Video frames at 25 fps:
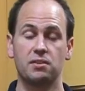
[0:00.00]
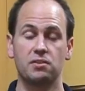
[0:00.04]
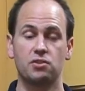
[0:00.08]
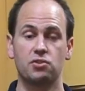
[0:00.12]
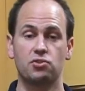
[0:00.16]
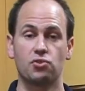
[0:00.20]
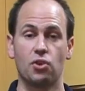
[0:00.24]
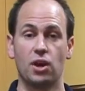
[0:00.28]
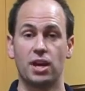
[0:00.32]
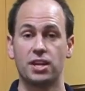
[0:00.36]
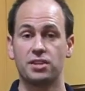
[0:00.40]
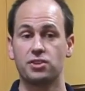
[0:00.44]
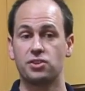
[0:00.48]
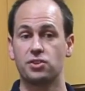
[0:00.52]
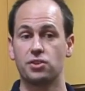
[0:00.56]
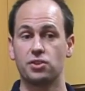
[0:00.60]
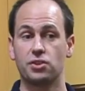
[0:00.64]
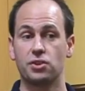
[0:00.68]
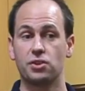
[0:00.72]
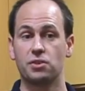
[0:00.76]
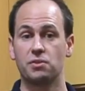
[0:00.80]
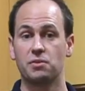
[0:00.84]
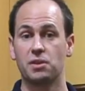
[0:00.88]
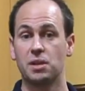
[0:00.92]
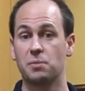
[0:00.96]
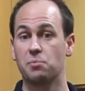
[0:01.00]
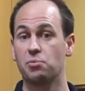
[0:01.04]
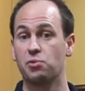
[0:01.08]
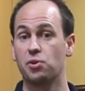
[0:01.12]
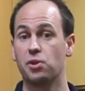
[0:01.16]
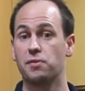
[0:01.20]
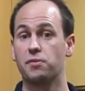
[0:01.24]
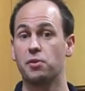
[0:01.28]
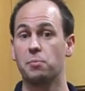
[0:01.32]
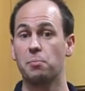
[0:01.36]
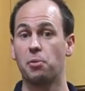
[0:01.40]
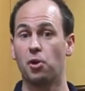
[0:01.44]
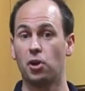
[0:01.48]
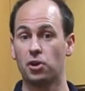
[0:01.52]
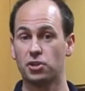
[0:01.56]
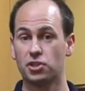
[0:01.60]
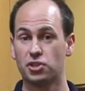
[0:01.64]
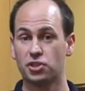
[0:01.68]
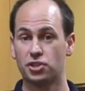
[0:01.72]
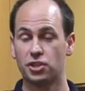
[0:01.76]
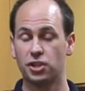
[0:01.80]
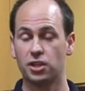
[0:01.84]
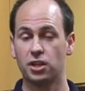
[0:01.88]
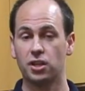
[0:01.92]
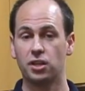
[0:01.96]
trying to improve your
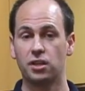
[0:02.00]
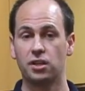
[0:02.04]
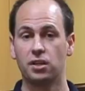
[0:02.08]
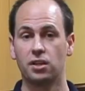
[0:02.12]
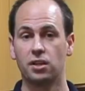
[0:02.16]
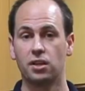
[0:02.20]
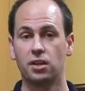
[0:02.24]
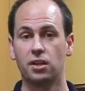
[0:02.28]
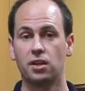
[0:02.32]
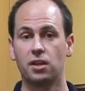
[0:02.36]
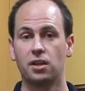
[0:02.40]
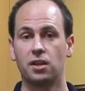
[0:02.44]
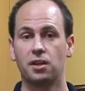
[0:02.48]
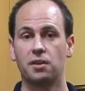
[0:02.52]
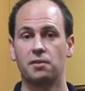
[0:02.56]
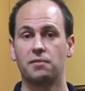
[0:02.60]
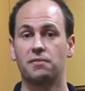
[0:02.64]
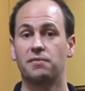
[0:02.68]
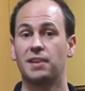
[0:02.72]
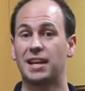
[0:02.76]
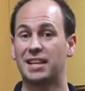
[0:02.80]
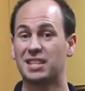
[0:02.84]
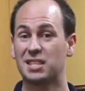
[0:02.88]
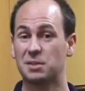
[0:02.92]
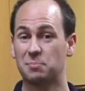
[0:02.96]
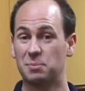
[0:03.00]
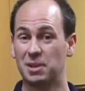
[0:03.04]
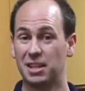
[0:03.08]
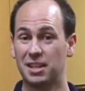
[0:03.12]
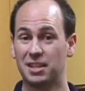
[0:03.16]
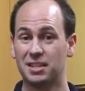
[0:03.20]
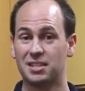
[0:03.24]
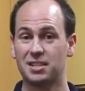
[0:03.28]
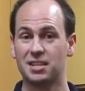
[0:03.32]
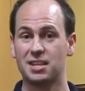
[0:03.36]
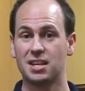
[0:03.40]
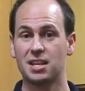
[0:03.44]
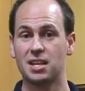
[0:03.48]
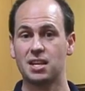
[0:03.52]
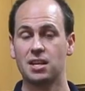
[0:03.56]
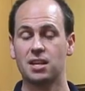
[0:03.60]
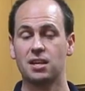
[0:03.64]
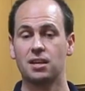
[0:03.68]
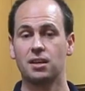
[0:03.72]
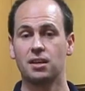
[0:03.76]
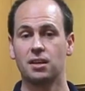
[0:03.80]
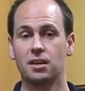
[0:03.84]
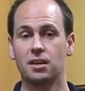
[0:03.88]
posture, flexibility,